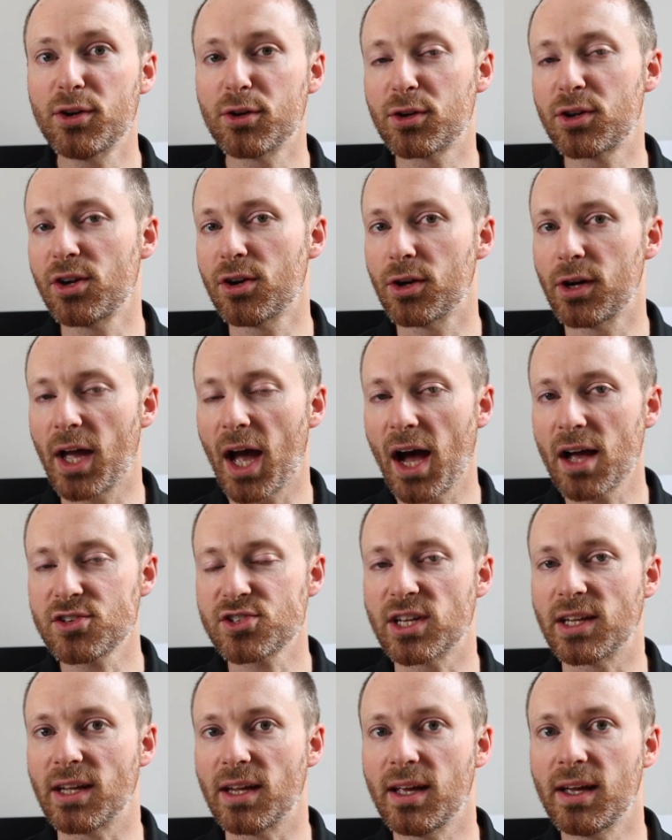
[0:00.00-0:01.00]
your
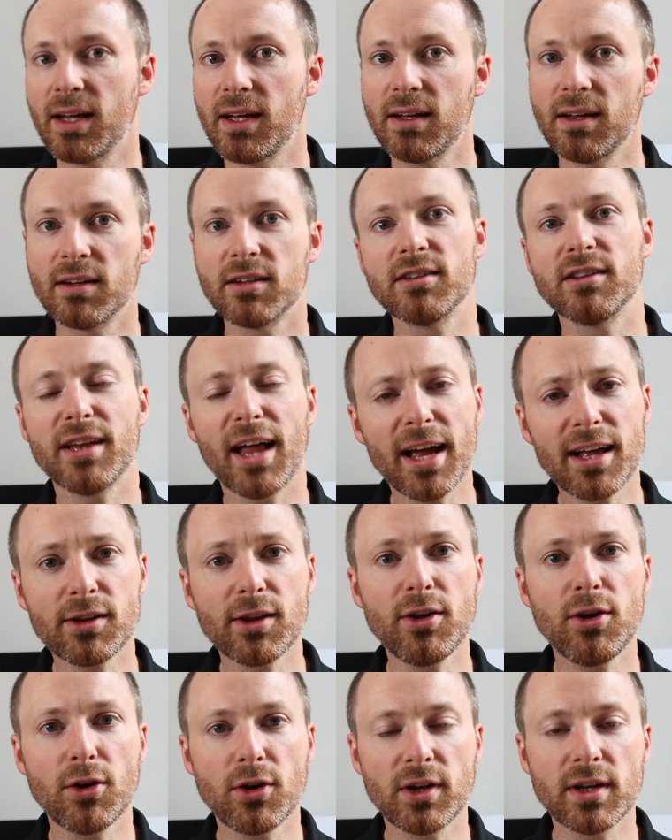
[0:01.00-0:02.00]
curiosity,
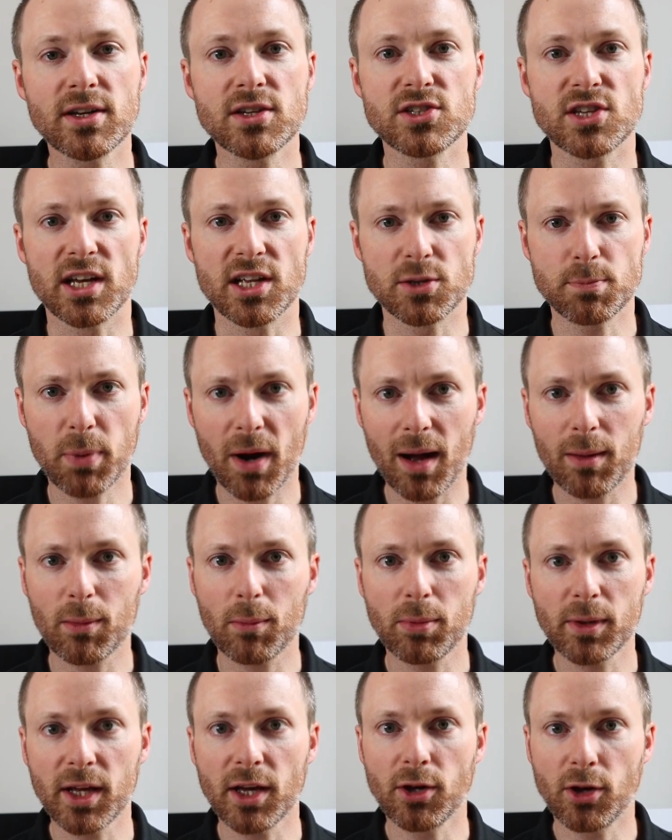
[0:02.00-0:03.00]
likelihood is it's
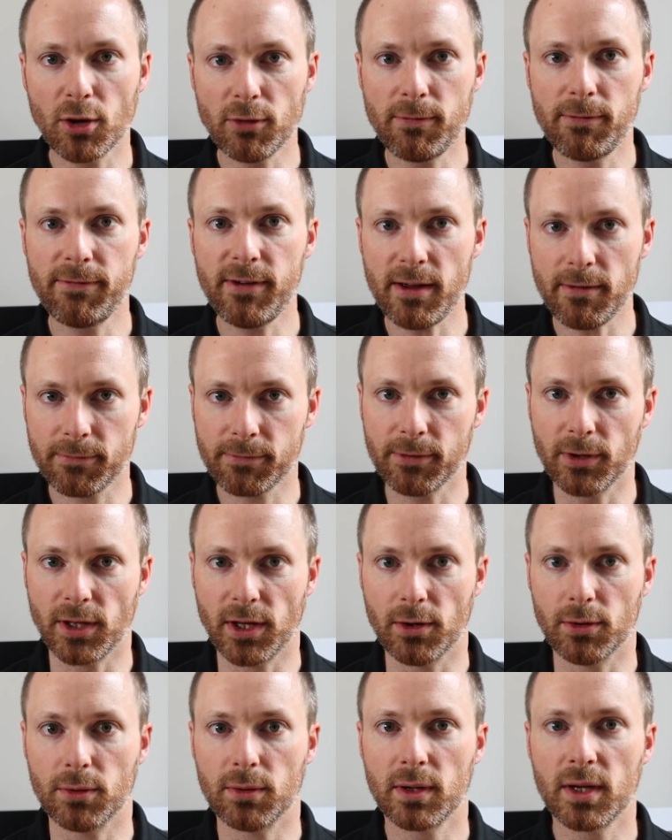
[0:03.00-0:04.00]
probably a good fit for
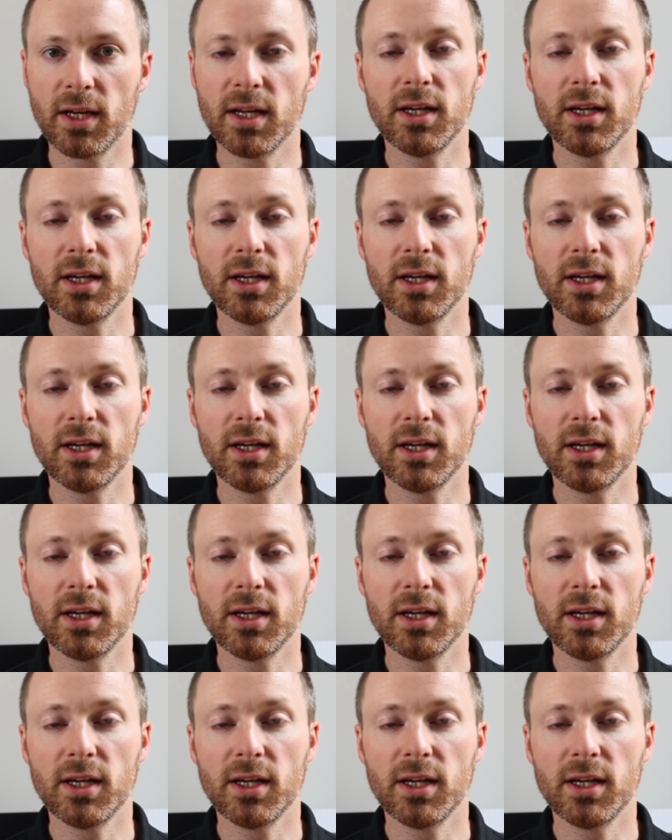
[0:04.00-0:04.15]
you.